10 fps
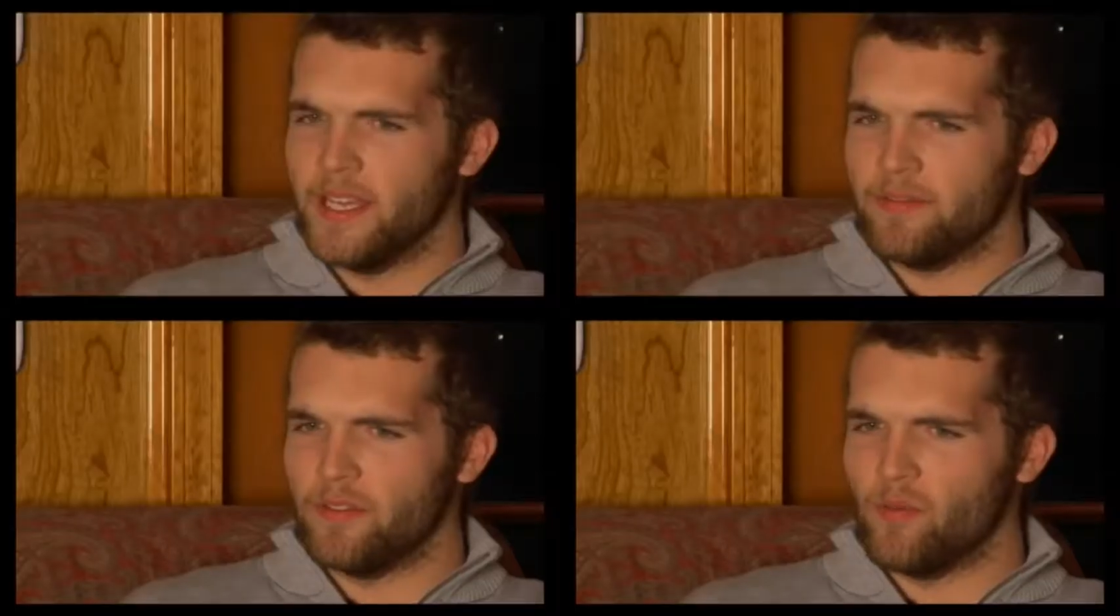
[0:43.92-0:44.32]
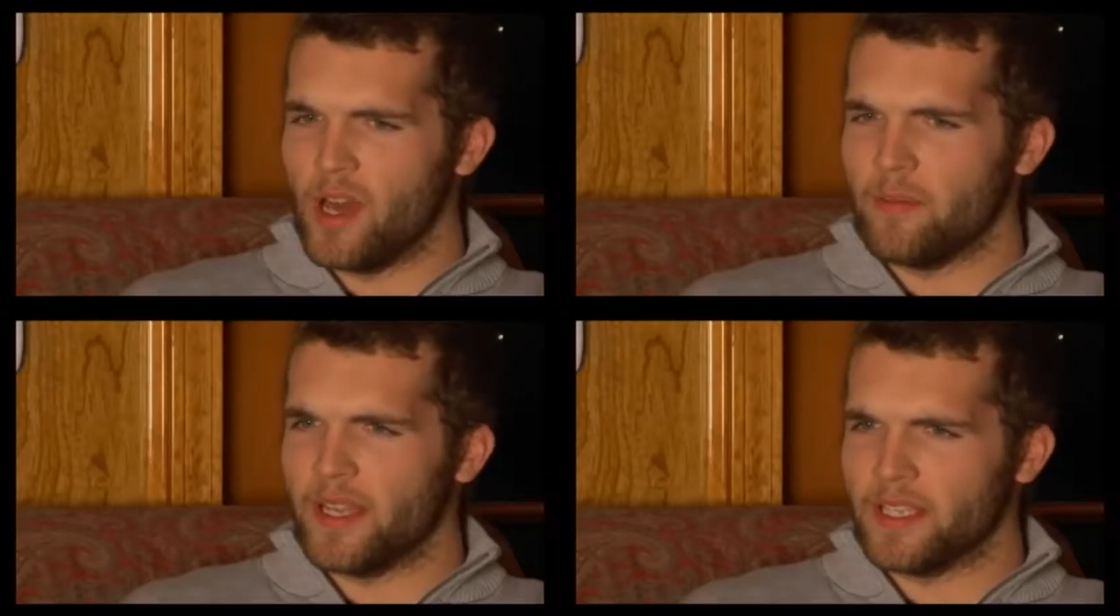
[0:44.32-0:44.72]
And if you
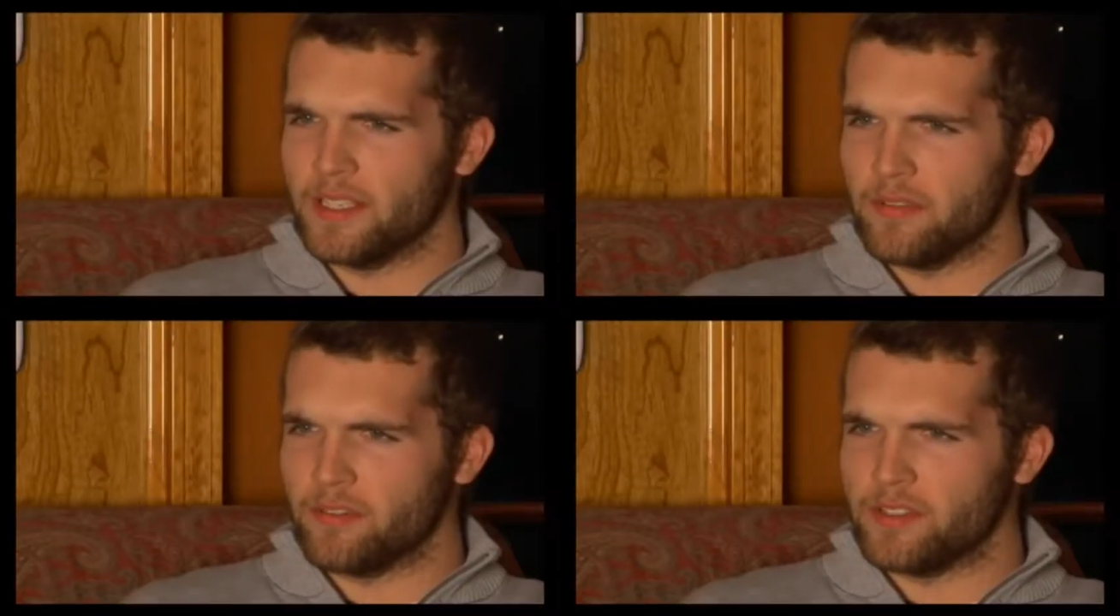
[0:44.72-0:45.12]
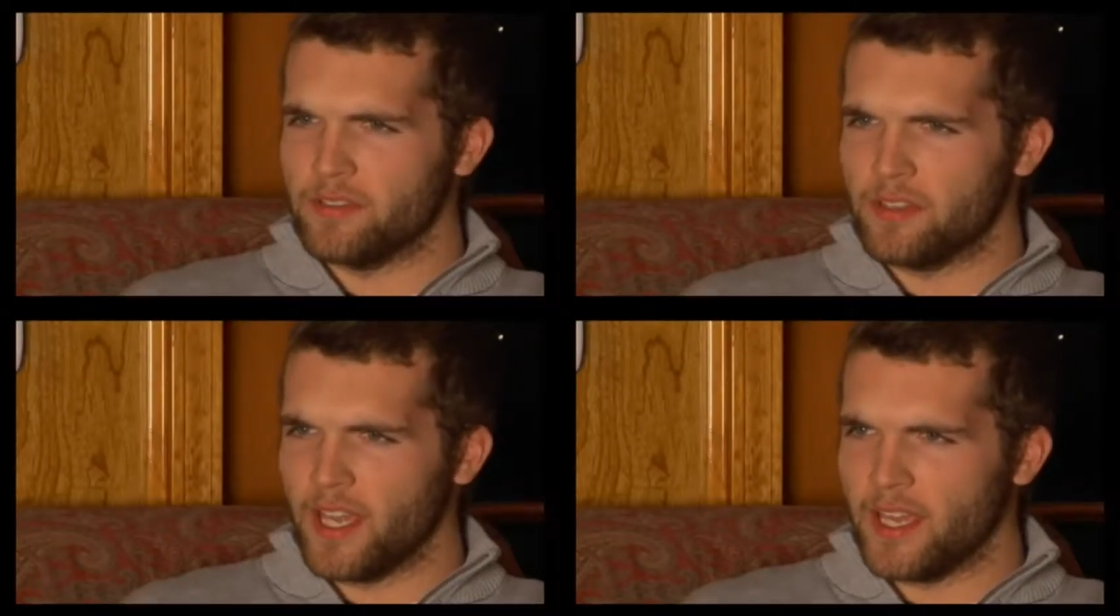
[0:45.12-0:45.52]
want to make a
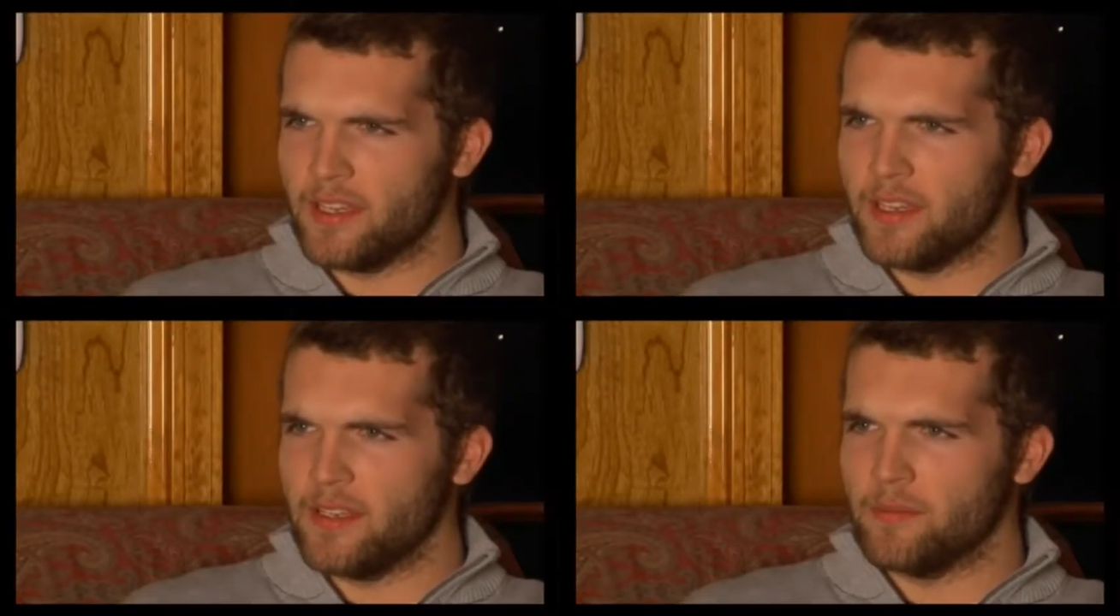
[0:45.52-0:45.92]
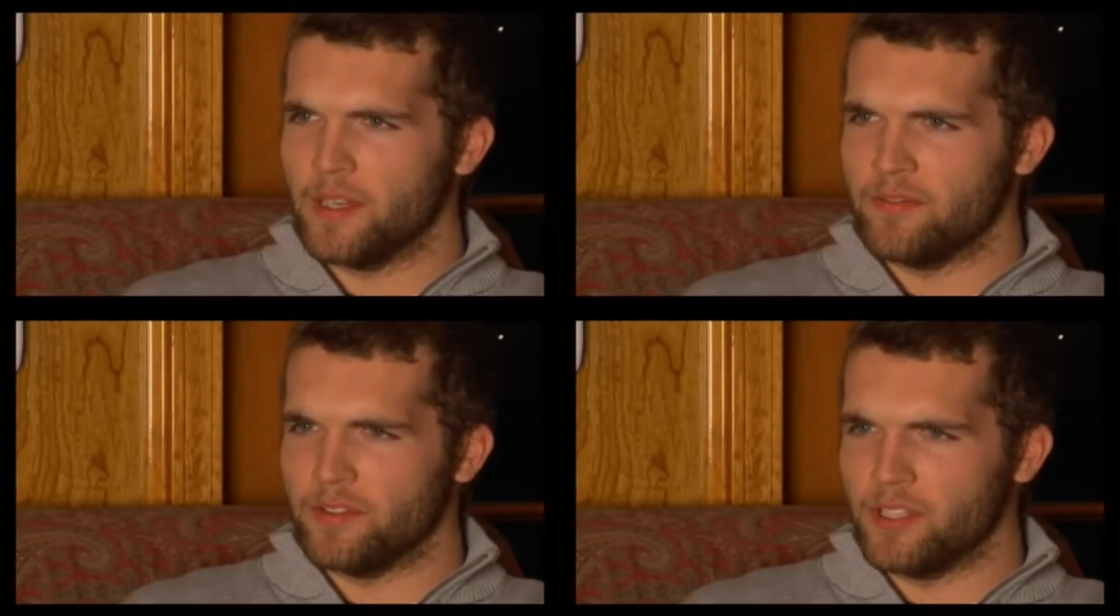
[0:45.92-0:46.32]
difference, you
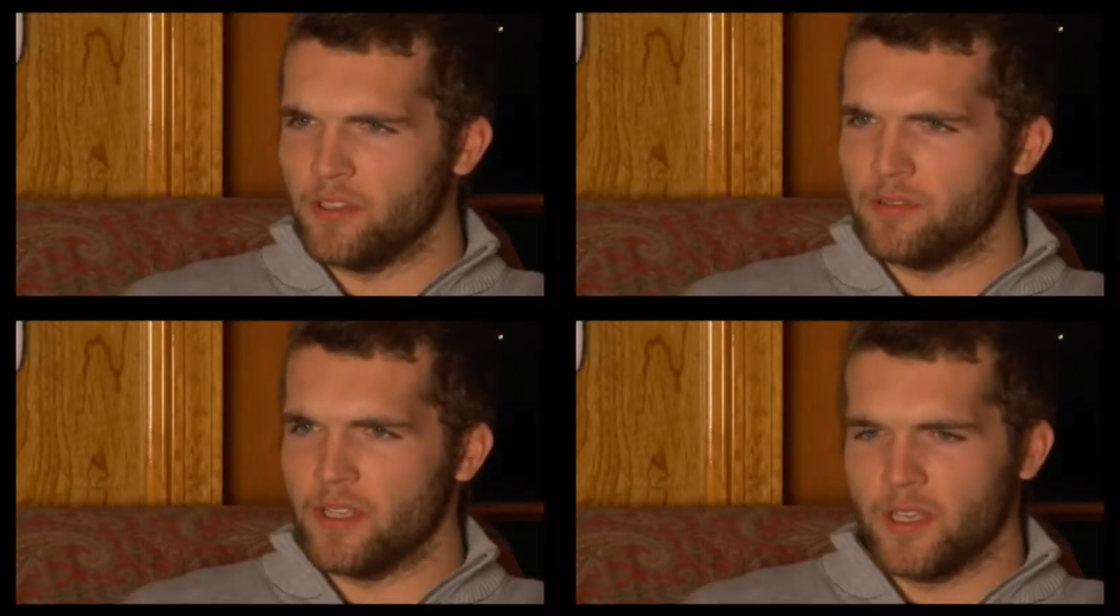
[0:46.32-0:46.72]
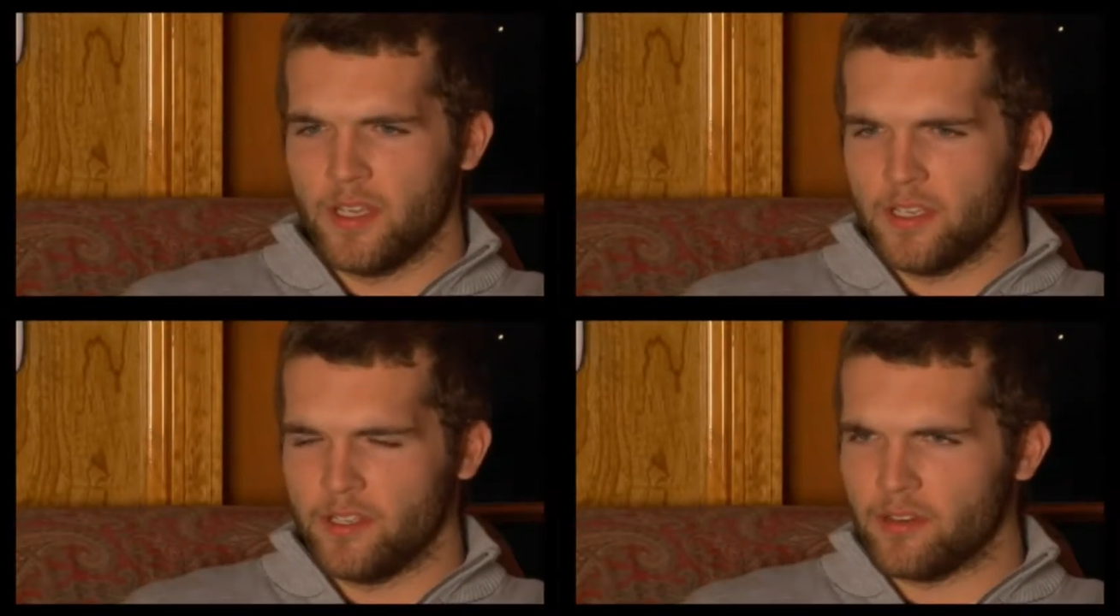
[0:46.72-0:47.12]
can, but if you
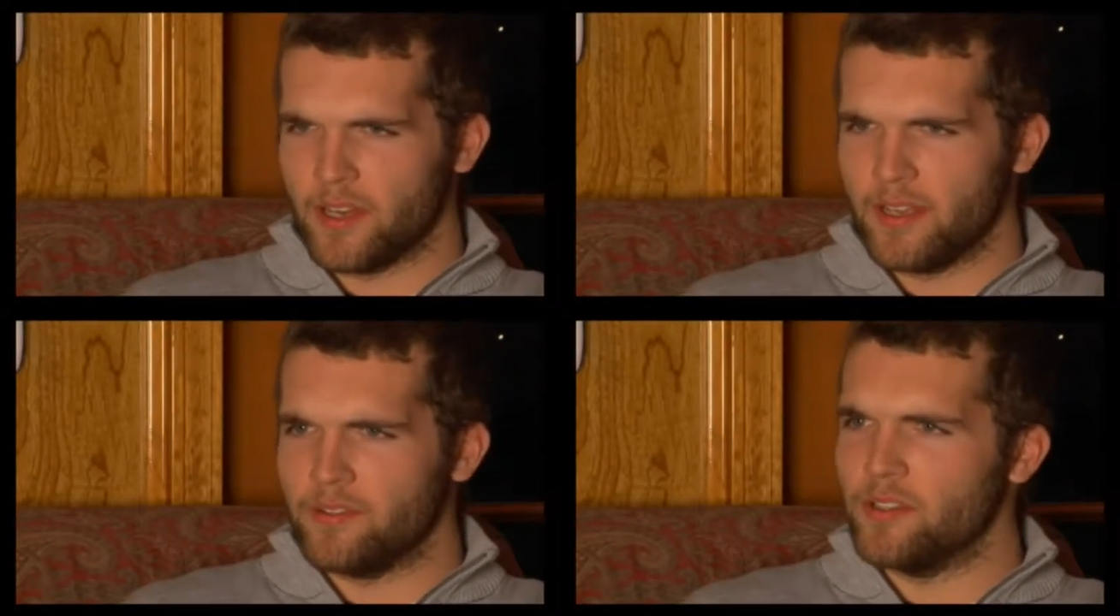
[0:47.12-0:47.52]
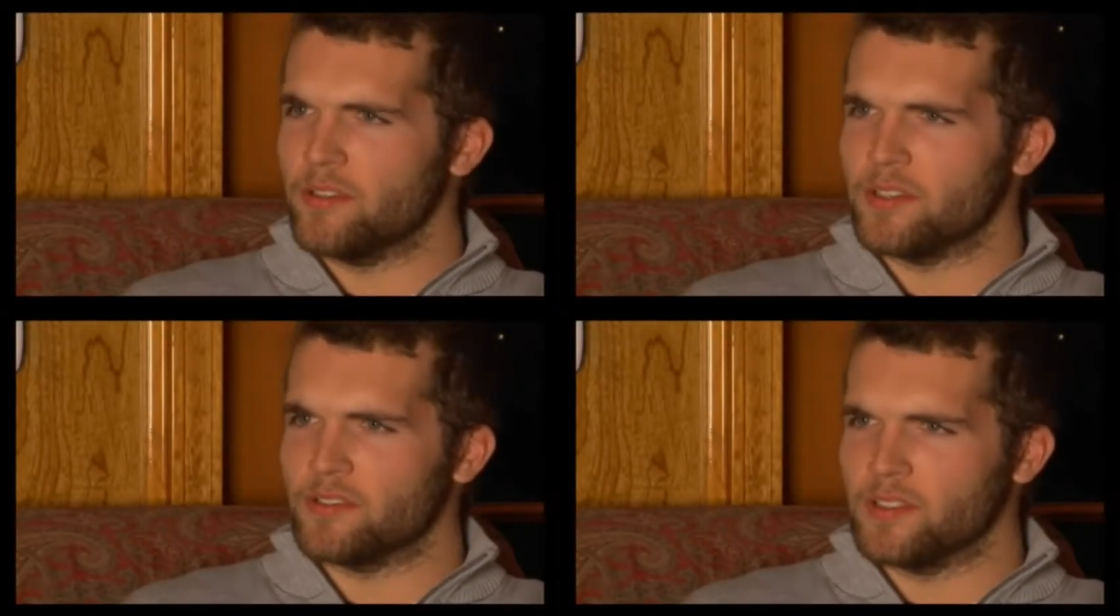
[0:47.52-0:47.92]
don't, you don't have to,
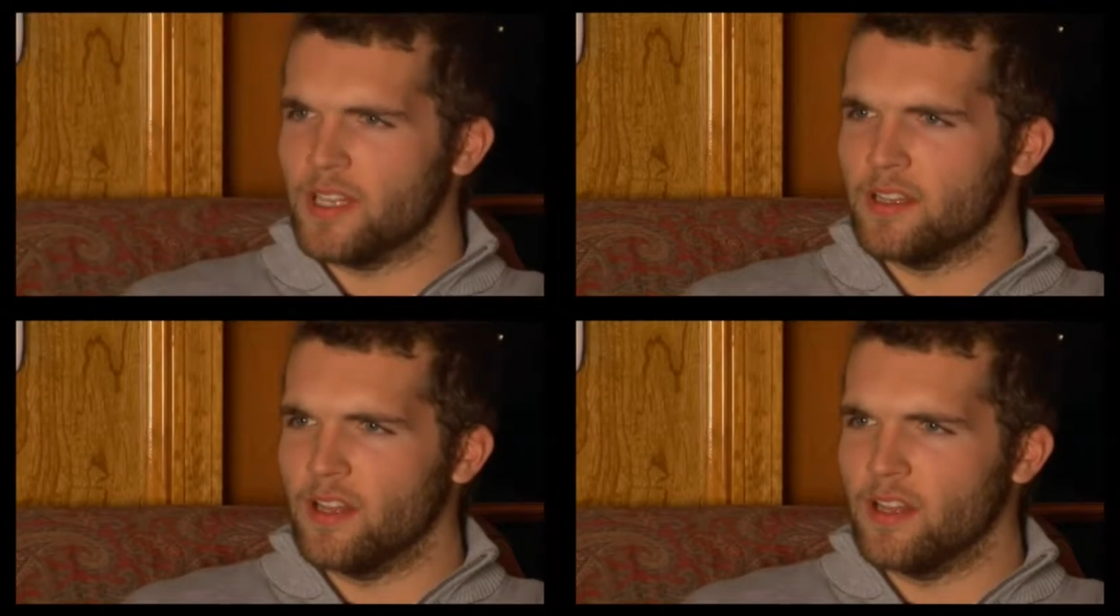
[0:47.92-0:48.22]
you can just lay